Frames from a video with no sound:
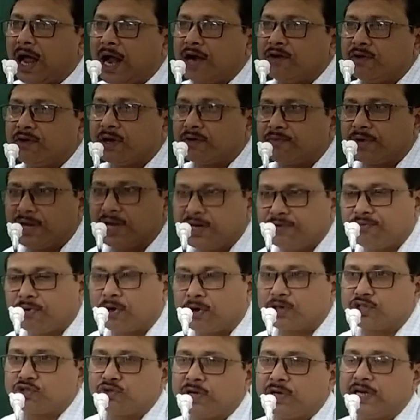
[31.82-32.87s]
And we are very
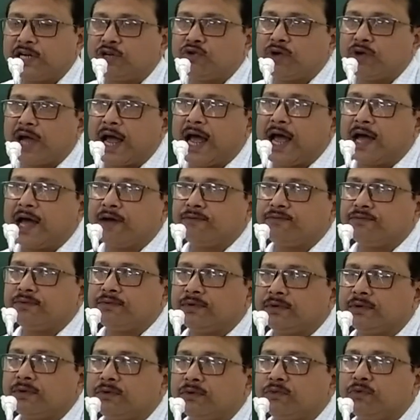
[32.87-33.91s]
fortunate to
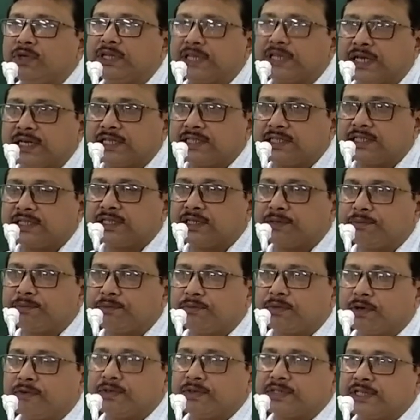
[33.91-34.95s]
have with
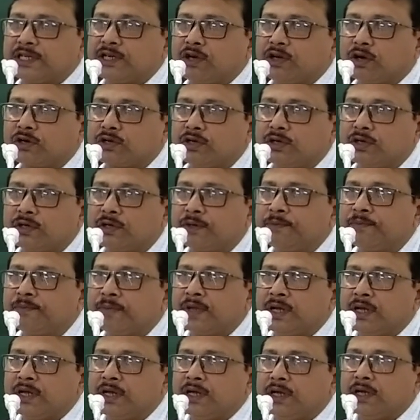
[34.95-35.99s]
us Professor Dr.
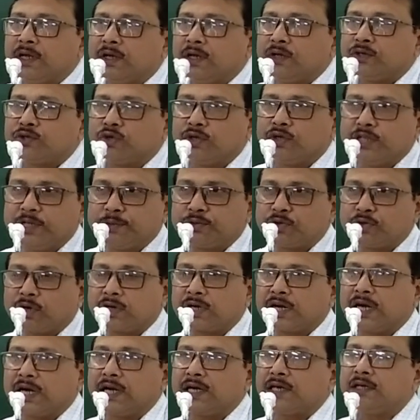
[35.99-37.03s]
Sandeep
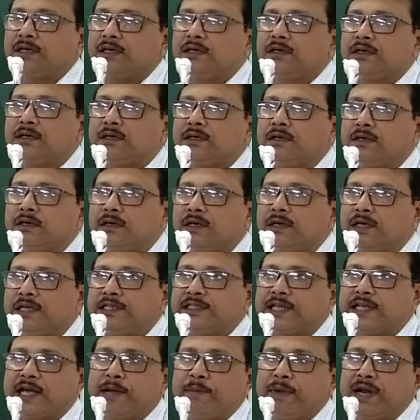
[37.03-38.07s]
Sarkar. He
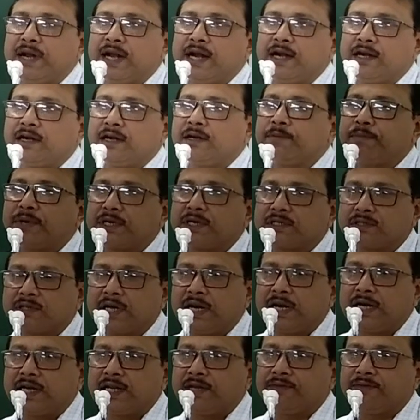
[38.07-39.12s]
is an eminent
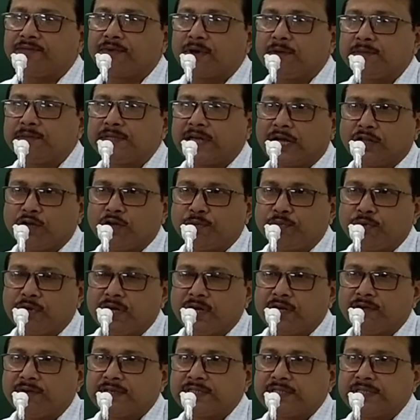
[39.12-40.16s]
personality from Jadavpur
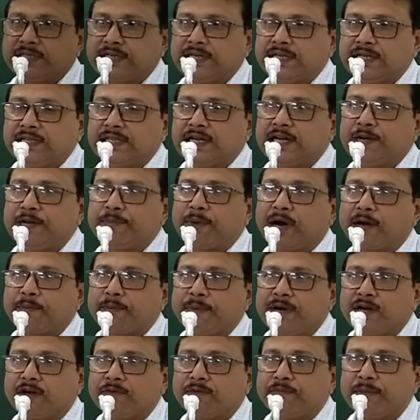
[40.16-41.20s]
University in the
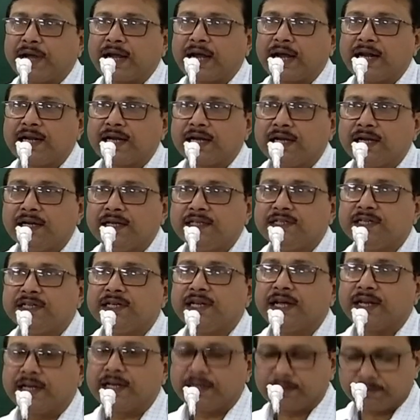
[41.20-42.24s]
Department of Mechanical
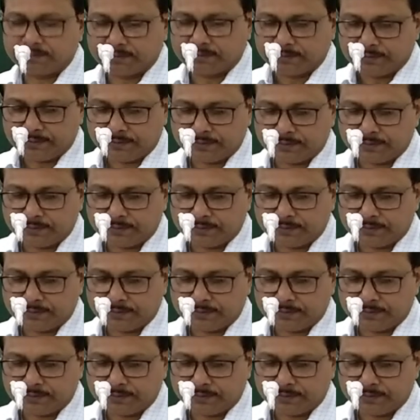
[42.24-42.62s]
Engineering.